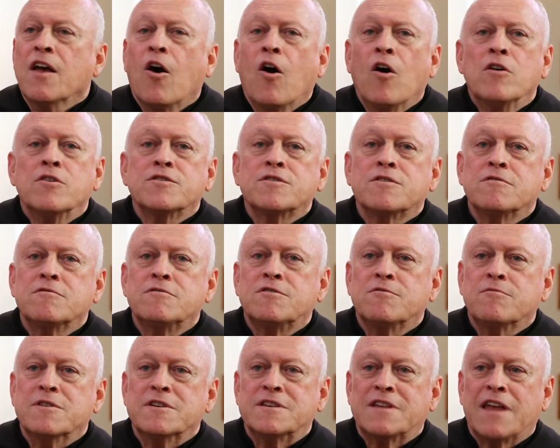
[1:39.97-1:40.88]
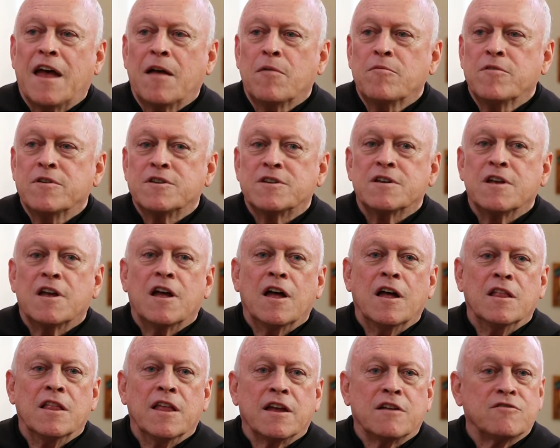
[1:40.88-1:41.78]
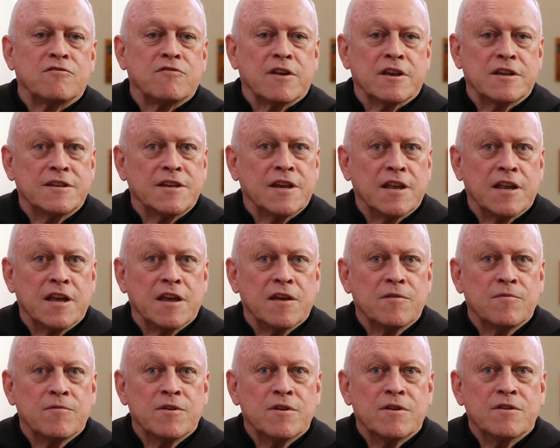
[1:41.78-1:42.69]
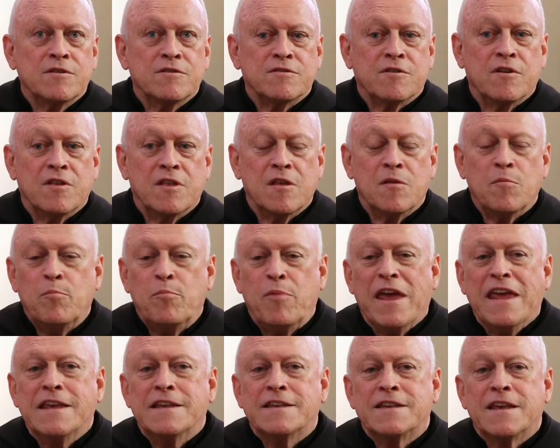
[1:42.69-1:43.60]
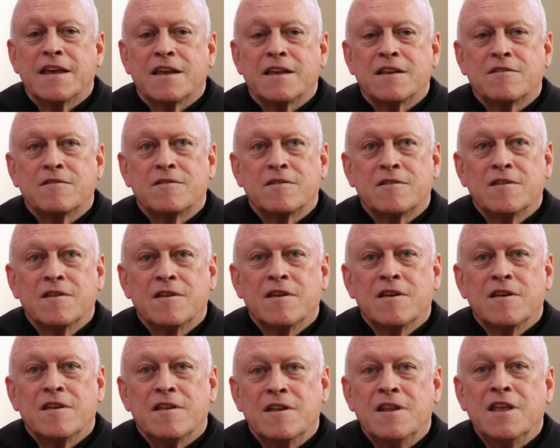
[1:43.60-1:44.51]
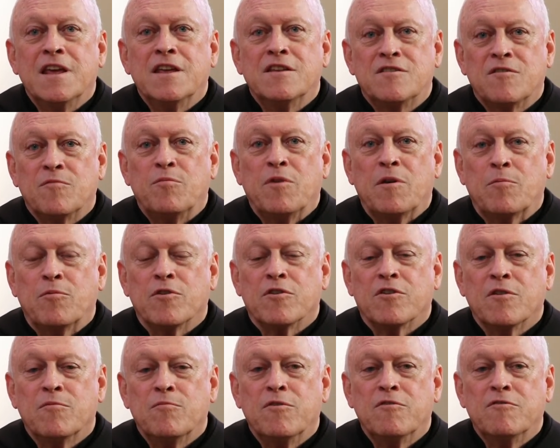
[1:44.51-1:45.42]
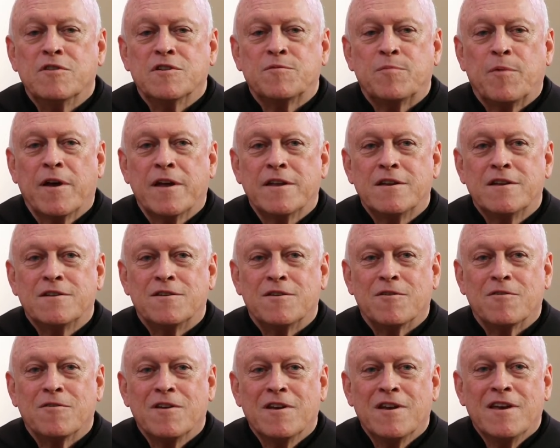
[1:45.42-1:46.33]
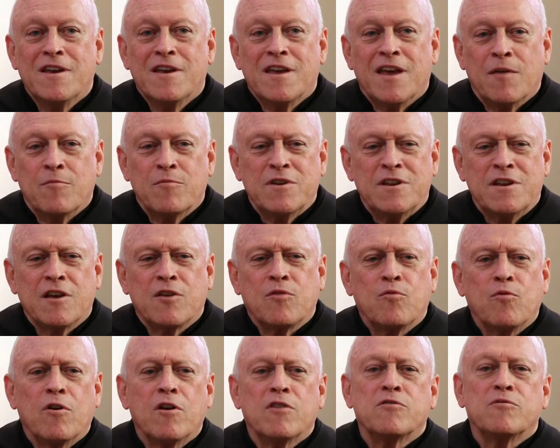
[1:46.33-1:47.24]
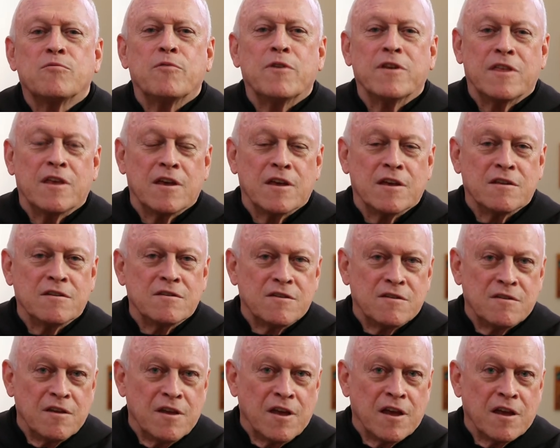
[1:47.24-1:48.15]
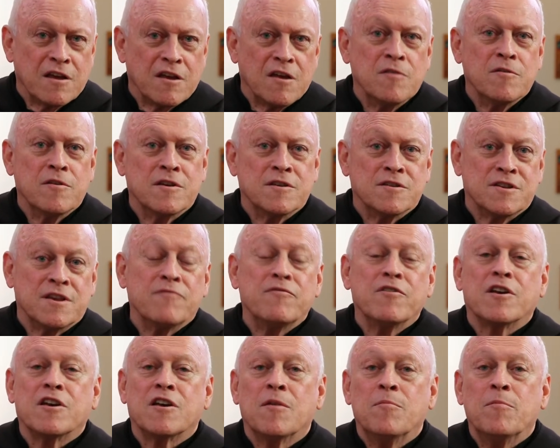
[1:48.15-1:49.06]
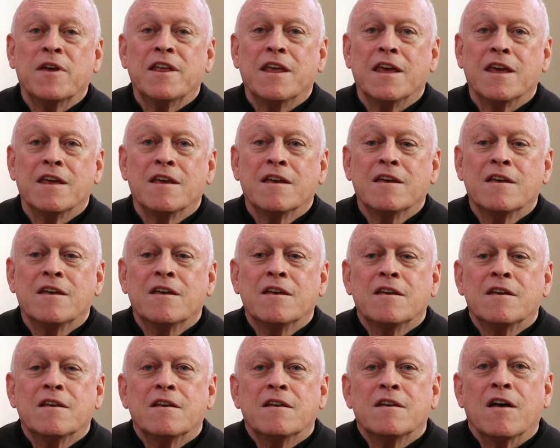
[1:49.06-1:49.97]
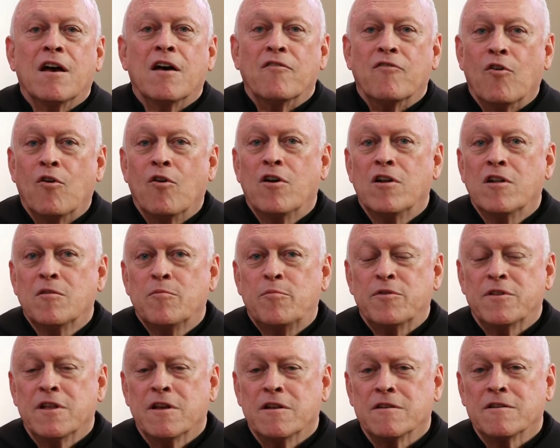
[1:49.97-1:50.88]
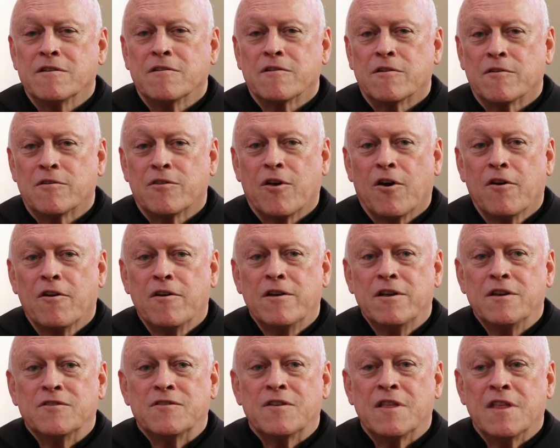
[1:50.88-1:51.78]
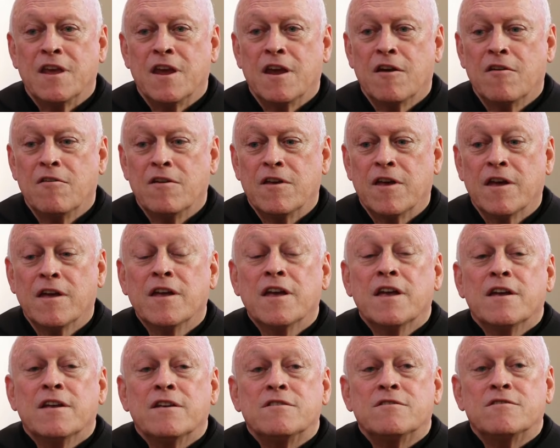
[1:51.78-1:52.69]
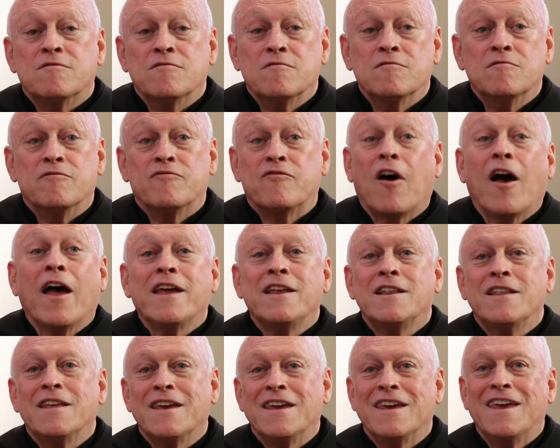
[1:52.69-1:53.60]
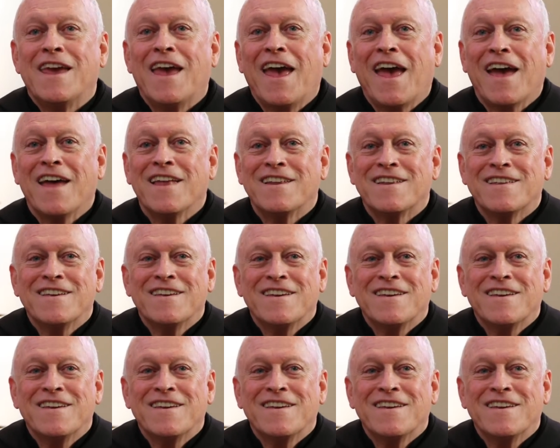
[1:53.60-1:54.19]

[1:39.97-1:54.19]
Also to establish electricity so the basic needs of people could be responded to. And when Dick worked with a, a civic committee of all political authorities in the area, to finally get